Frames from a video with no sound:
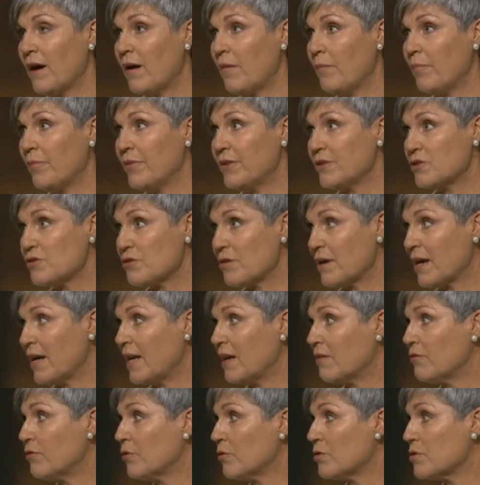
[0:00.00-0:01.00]
um, the
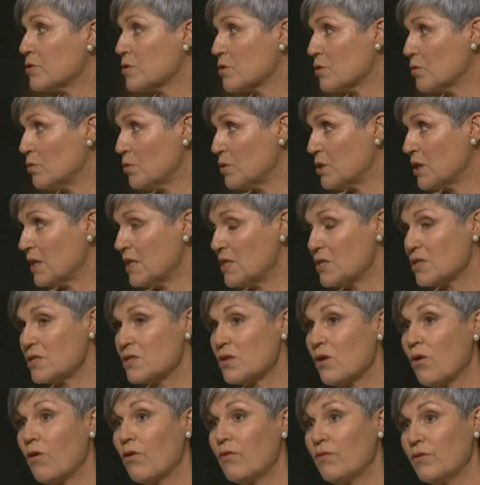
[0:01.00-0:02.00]
training for the school
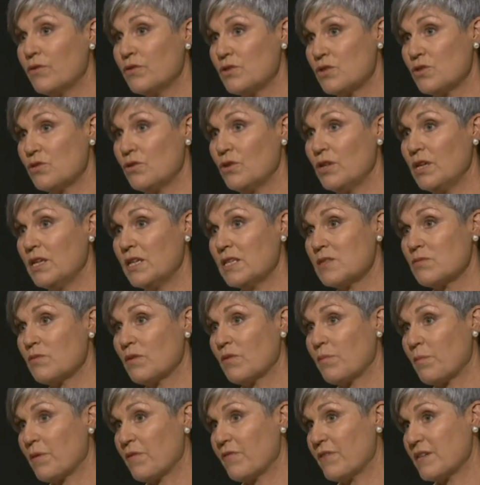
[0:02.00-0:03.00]
teachers over the two years
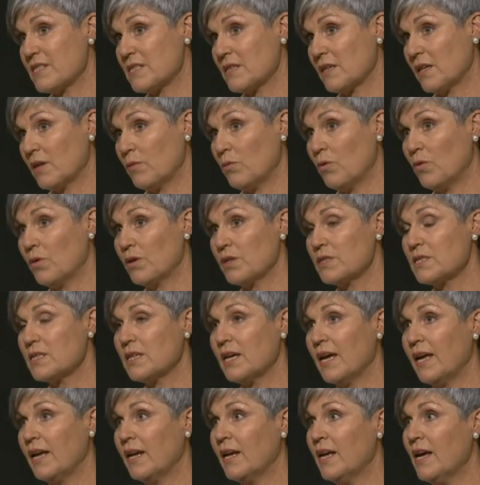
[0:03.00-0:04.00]
with Professor Lea Waters.
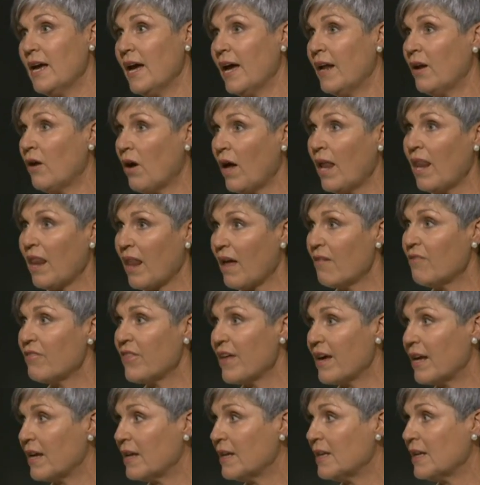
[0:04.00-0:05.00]
And, and I love
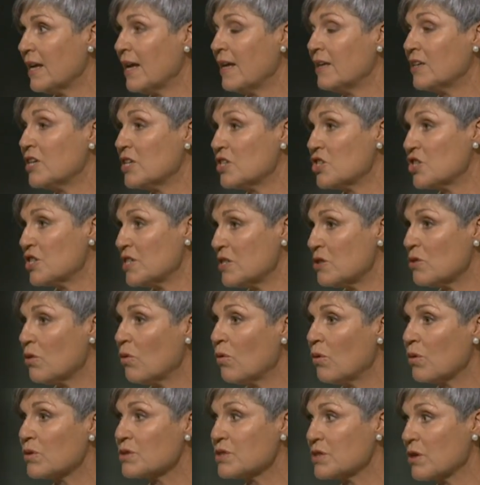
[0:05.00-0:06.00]
that. It, and, and, she
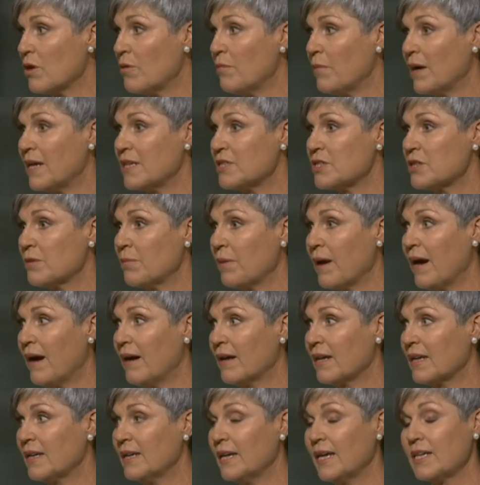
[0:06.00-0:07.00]
talks so much
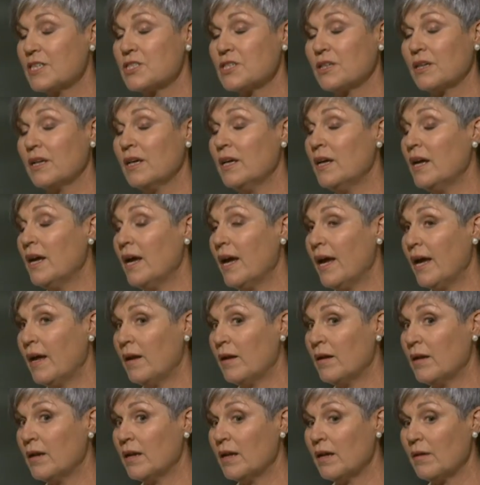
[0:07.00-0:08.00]
about connection.
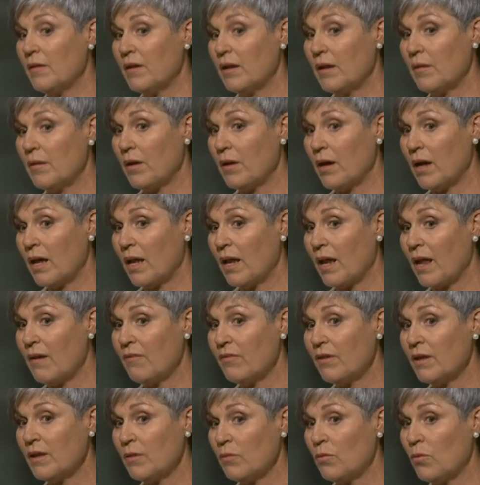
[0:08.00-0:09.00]
And I
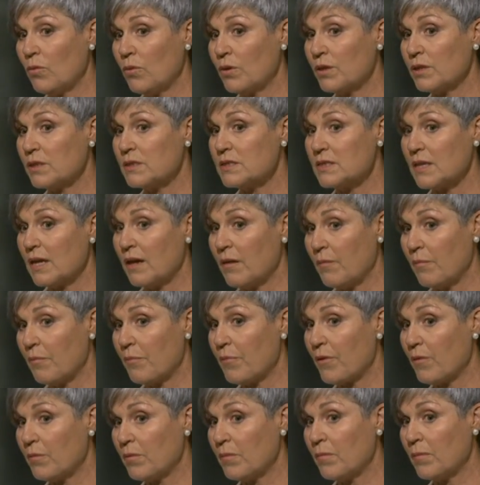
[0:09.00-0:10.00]
lovely Lea Waters, um,
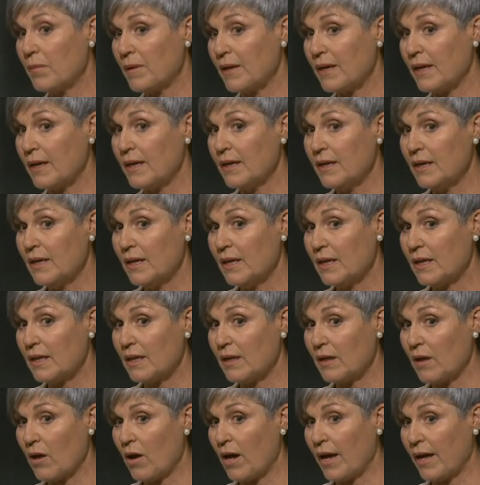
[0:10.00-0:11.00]
probably
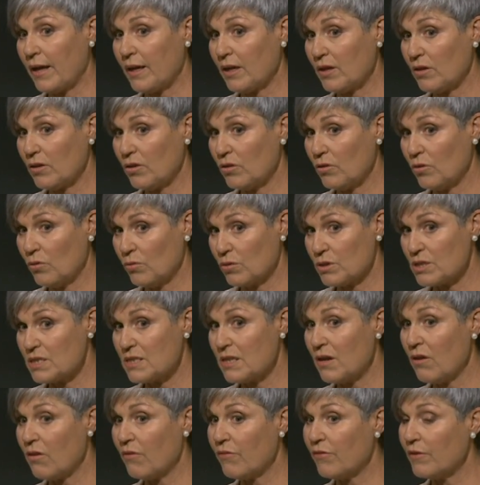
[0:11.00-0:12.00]
like
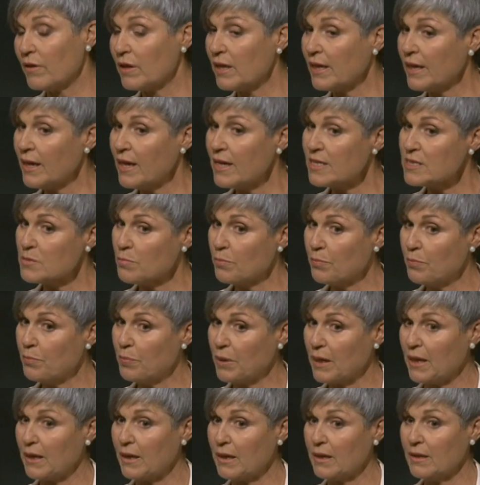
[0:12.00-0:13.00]
yourself. Lea has
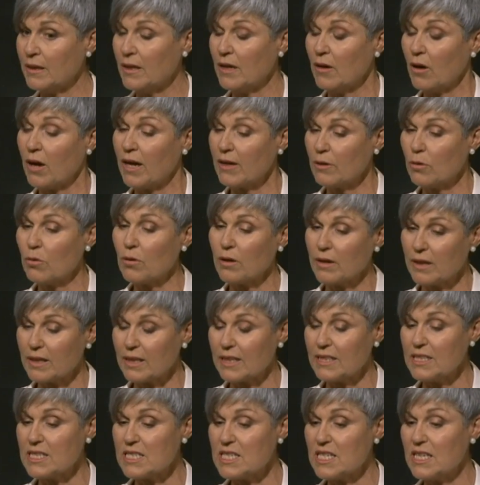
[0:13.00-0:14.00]
been, I call it a
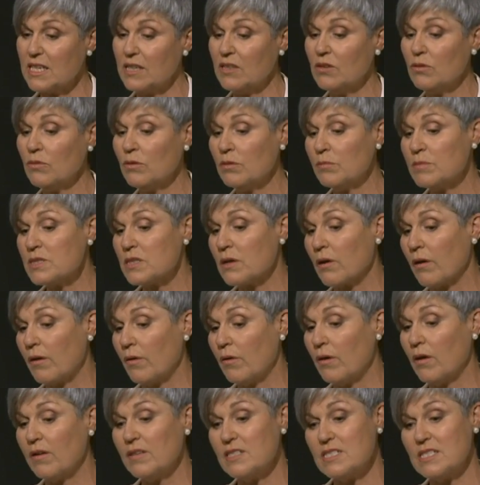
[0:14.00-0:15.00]
continuum.
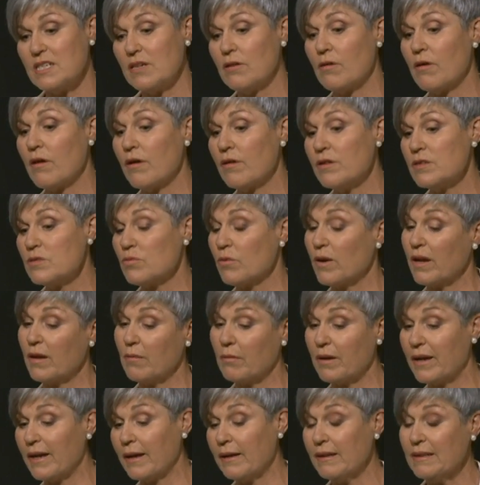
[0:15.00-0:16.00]
So zero is
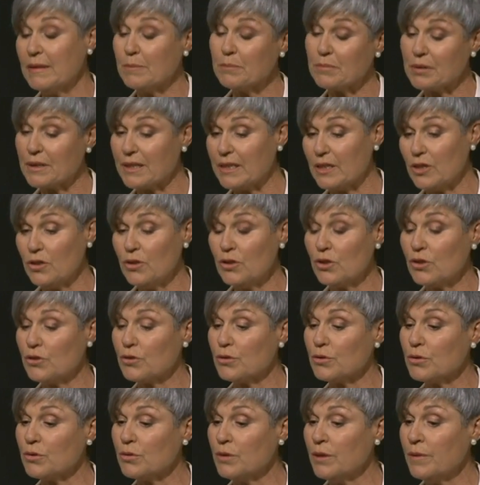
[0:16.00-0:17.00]
where we're pretty
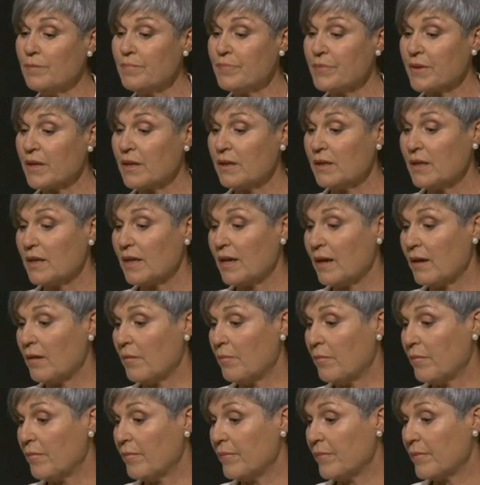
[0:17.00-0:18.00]
neutral.
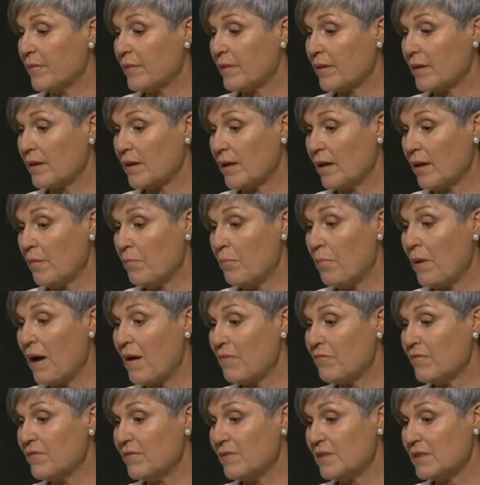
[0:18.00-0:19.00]
Um,
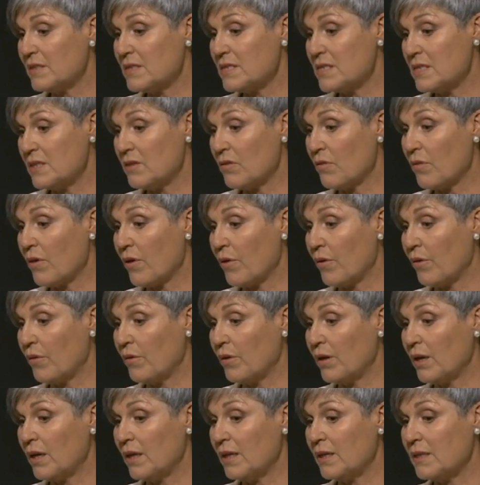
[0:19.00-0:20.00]
above
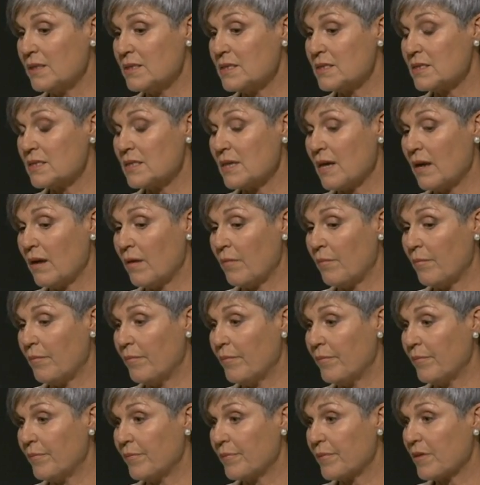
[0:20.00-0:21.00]
zero is
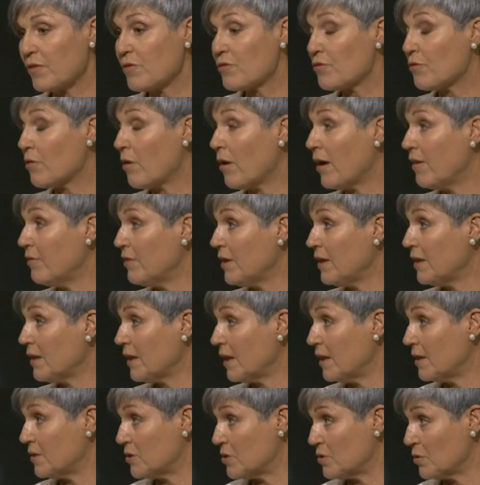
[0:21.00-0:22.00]
um,
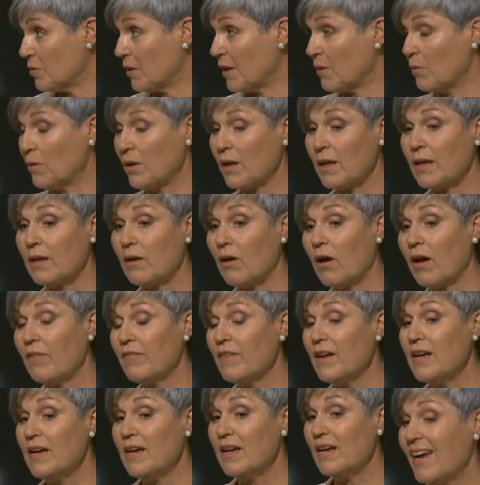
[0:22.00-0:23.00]
thriving and doing well in life.
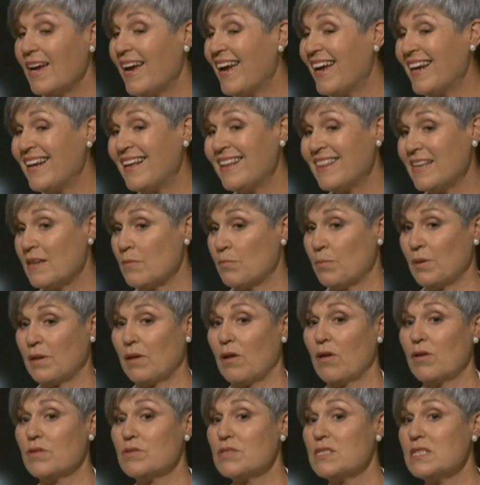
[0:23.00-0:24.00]
Anything
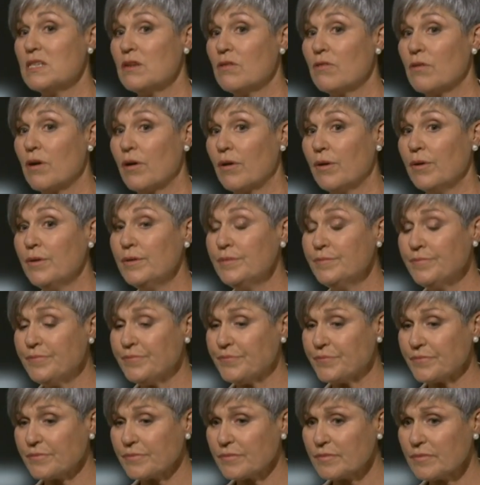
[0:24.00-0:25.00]
below zero
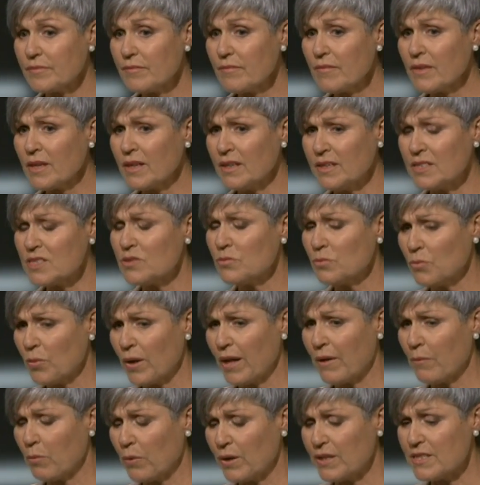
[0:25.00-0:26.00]
it's
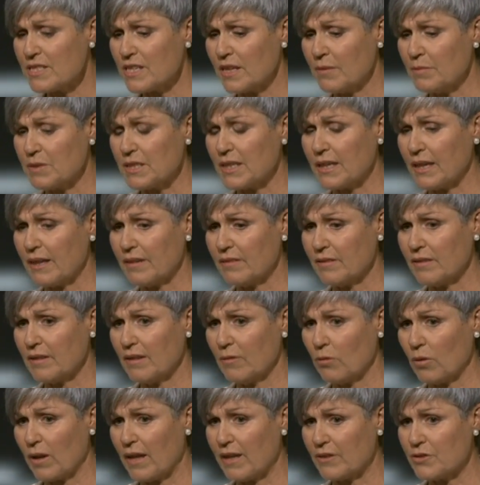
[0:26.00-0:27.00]
where we seem to get
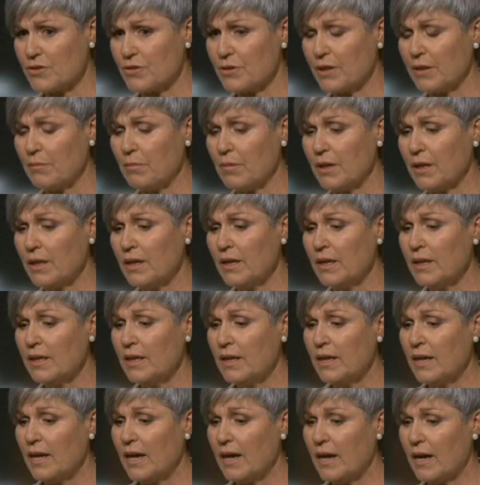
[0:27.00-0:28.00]
all our treatment.
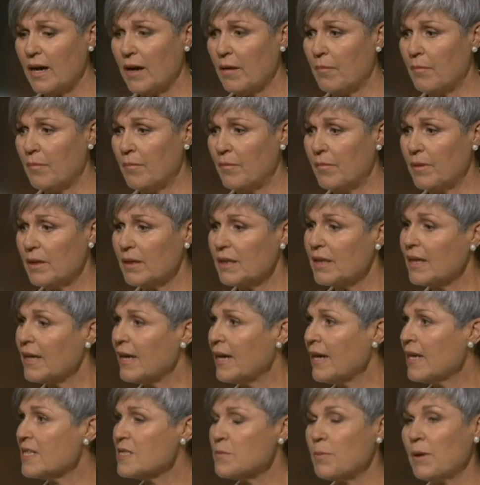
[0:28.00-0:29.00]
Um,
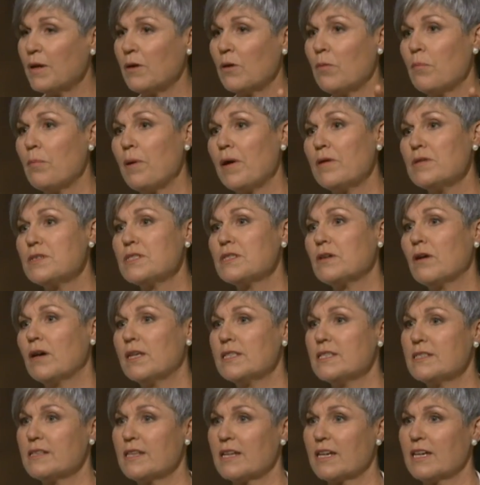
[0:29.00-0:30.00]
Lea has been on both
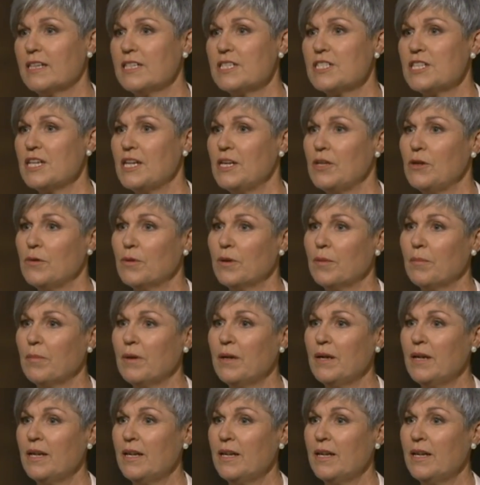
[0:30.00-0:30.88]
sides of the continuum.